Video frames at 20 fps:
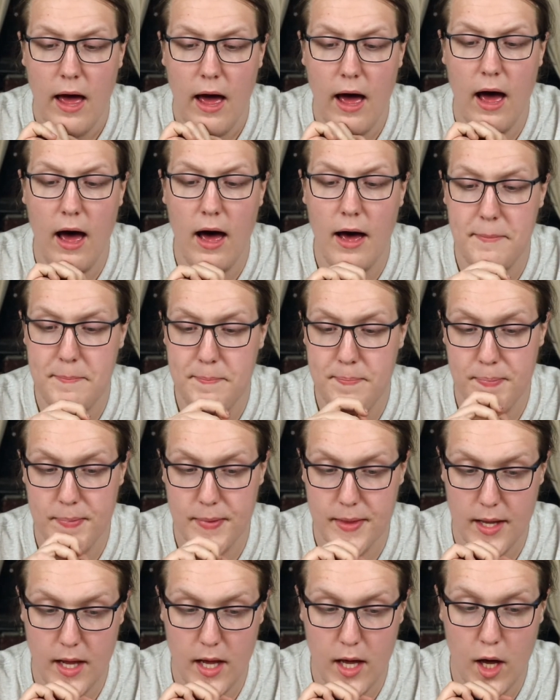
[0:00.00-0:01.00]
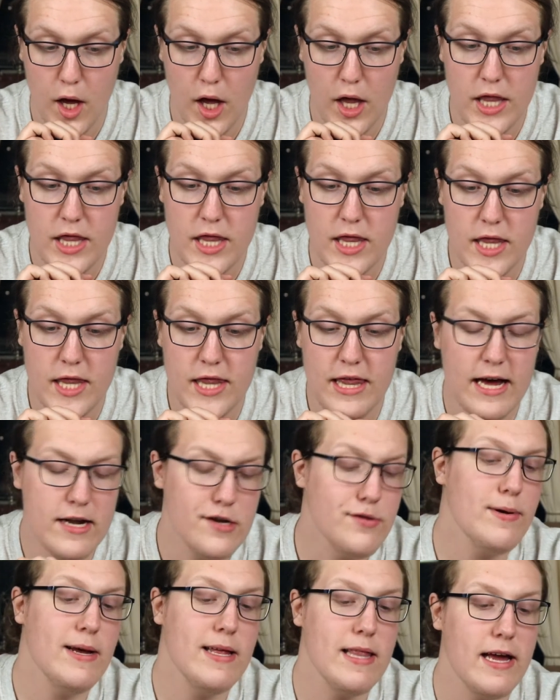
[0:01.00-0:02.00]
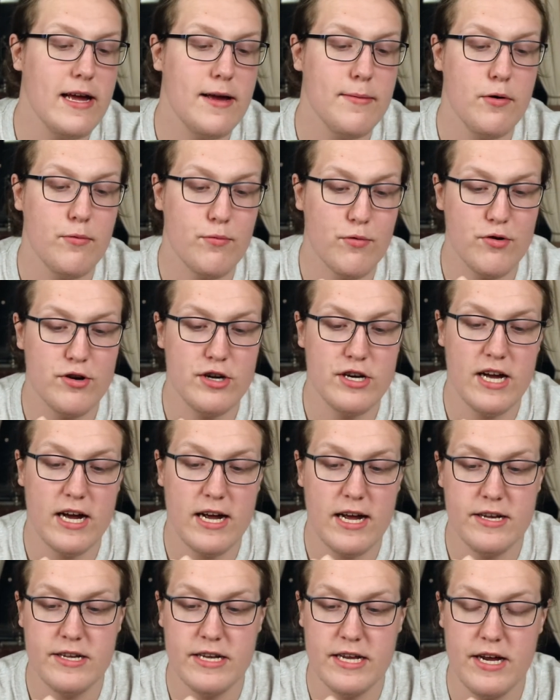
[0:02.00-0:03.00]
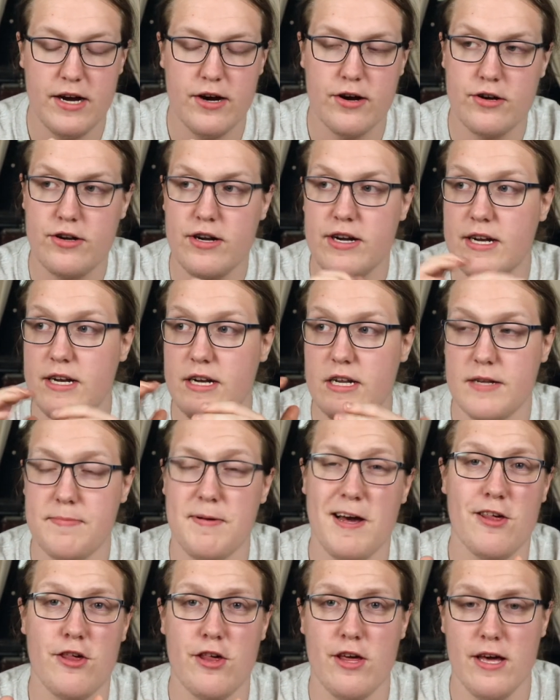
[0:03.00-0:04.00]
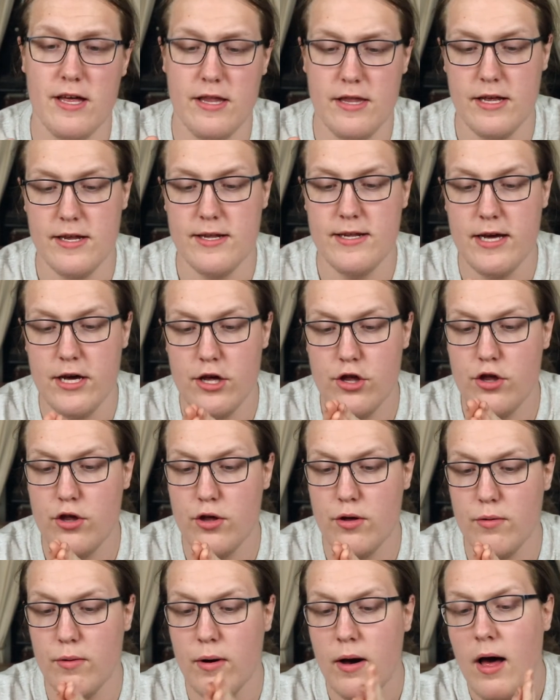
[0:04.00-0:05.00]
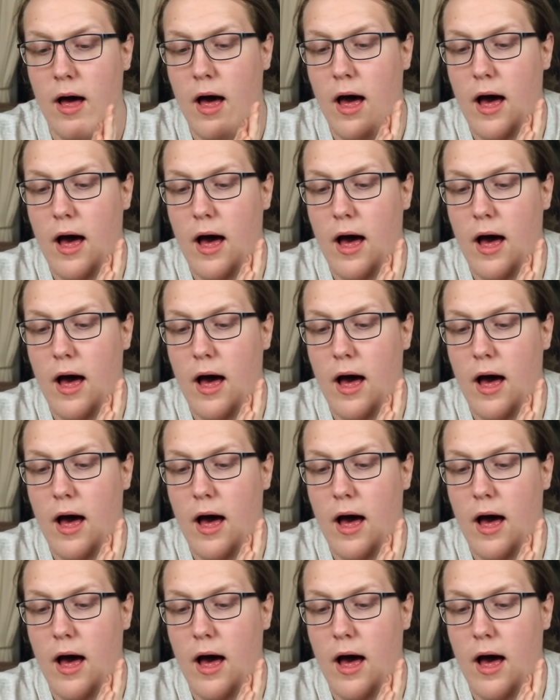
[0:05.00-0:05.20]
That's what I like about Rorschach as a character, and especially in this issue.